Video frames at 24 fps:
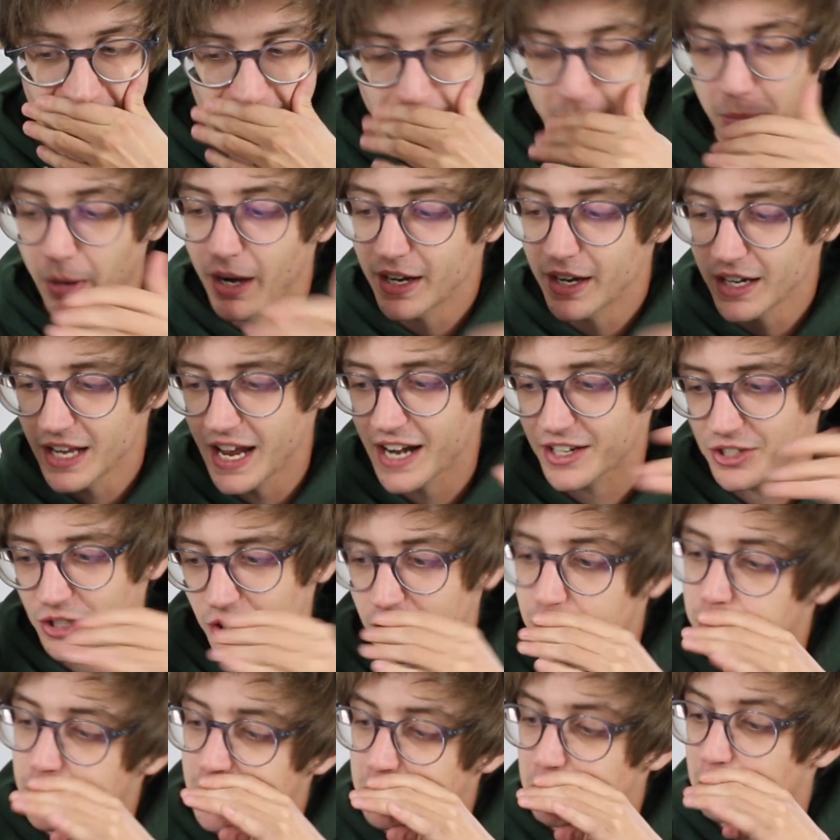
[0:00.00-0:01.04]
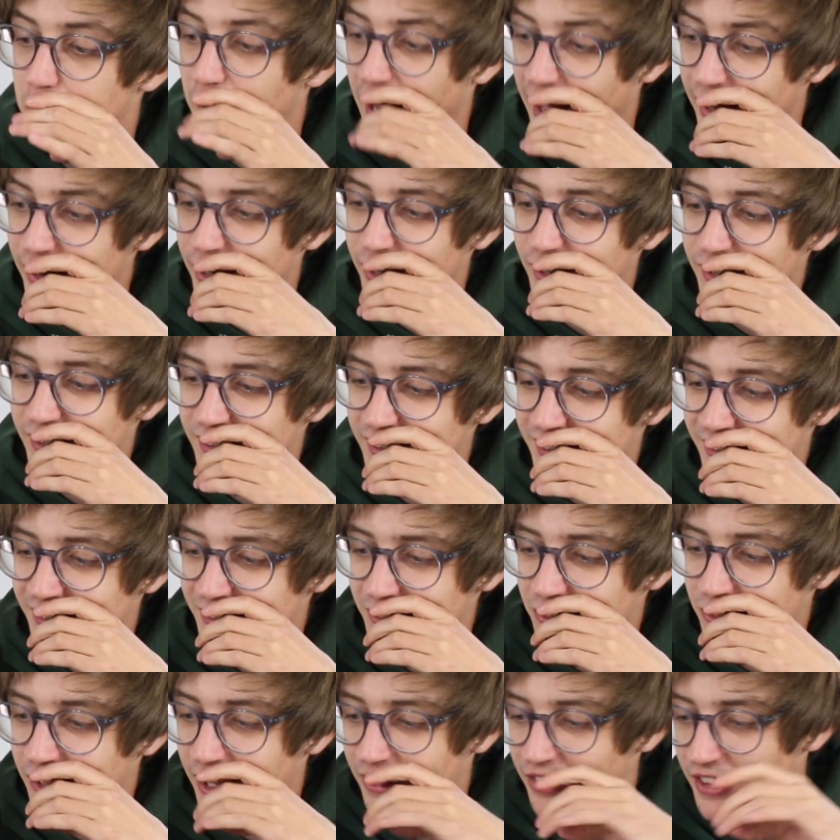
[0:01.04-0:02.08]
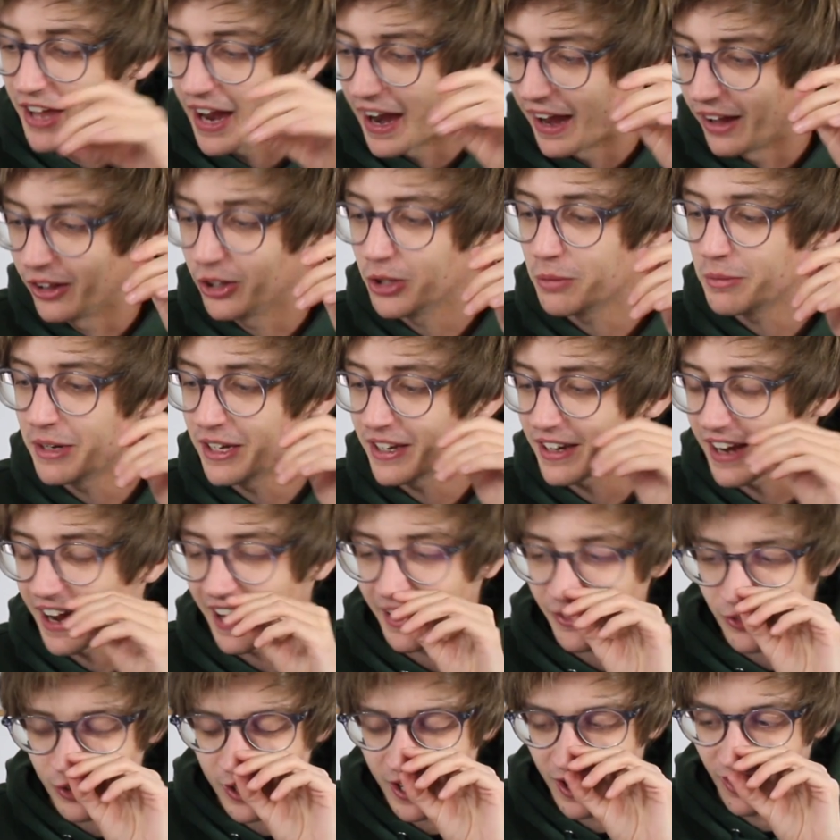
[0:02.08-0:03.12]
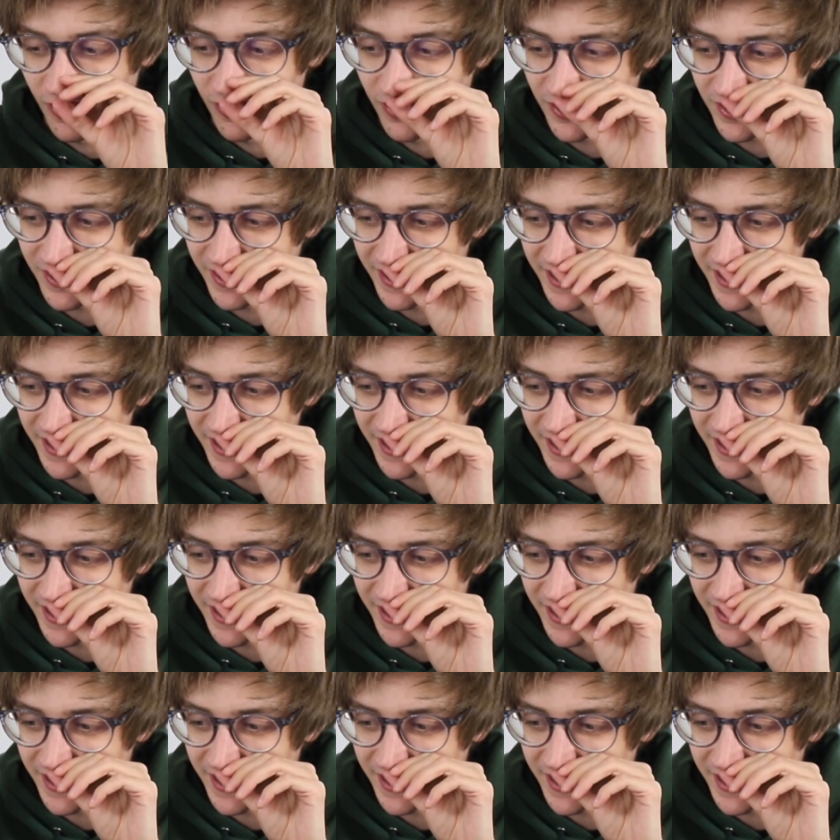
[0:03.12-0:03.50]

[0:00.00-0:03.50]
It might actually be better than the Element. I don't know.